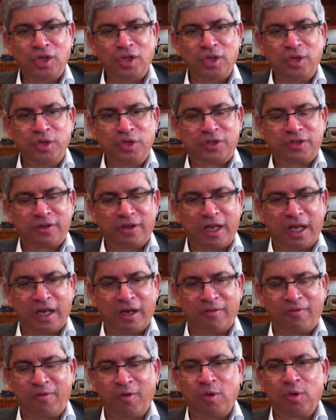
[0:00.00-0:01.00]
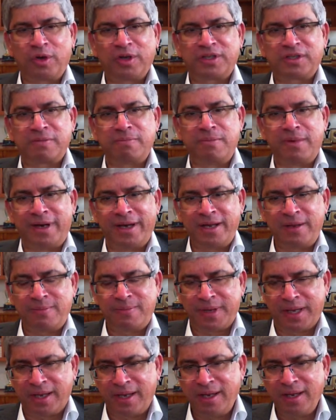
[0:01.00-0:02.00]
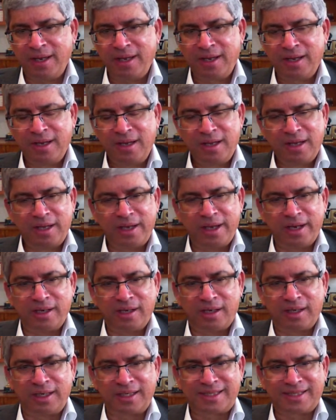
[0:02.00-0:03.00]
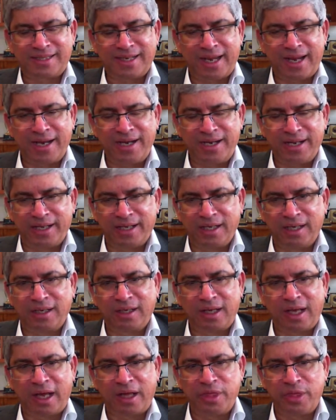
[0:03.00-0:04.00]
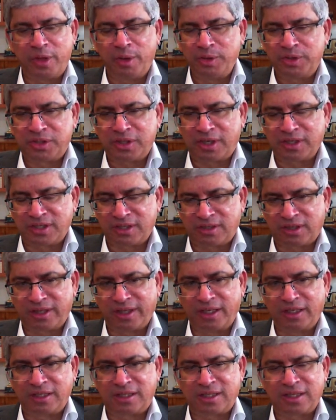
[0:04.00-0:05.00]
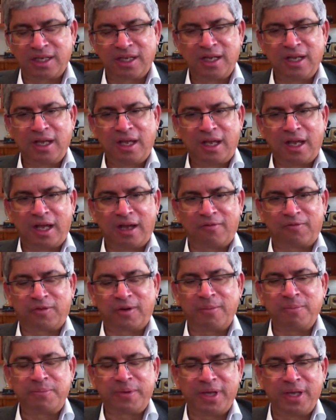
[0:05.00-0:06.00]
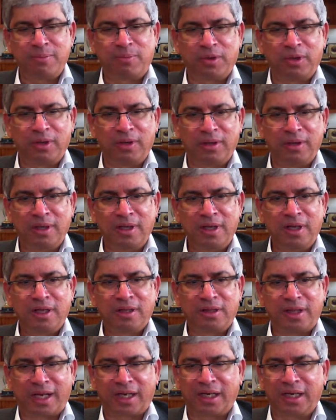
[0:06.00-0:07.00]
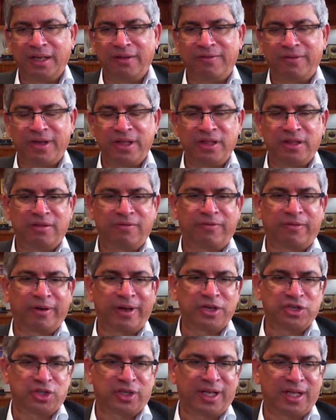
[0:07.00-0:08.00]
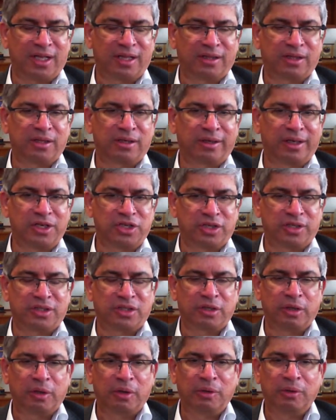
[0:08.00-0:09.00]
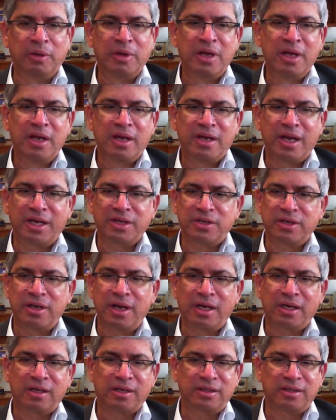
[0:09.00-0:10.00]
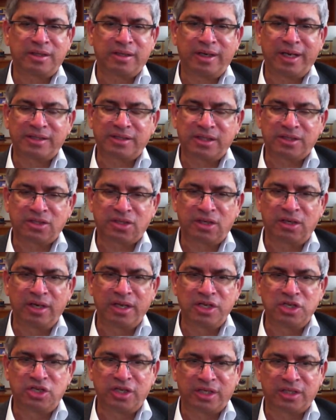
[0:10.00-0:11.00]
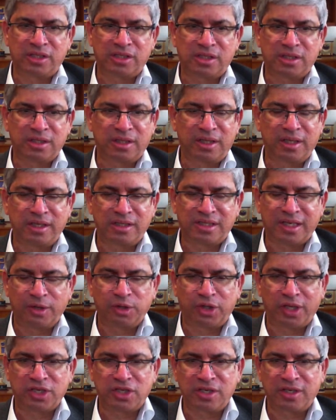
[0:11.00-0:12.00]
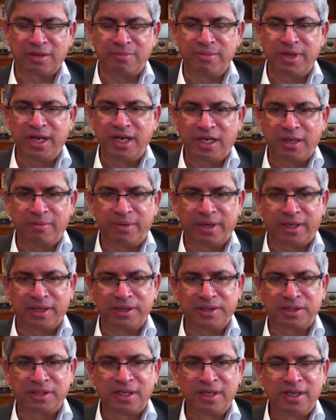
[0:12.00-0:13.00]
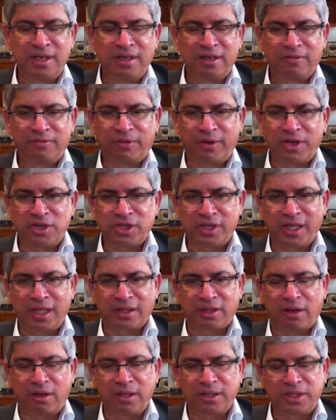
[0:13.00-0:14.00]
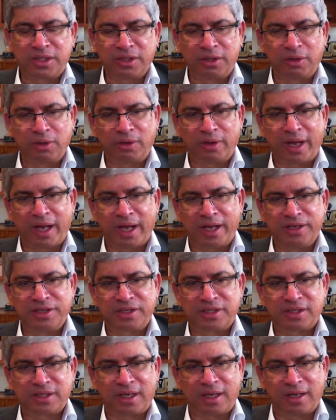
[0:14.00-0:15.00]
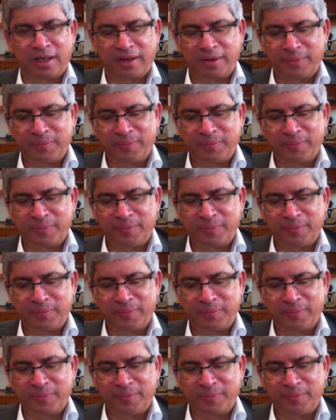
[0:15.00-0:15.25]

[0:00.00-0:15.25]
whose focus might be in understanding those sorts of things from people that live in the Fraser Health region. So not necessarily just the South Asian community, because Fraser Health also has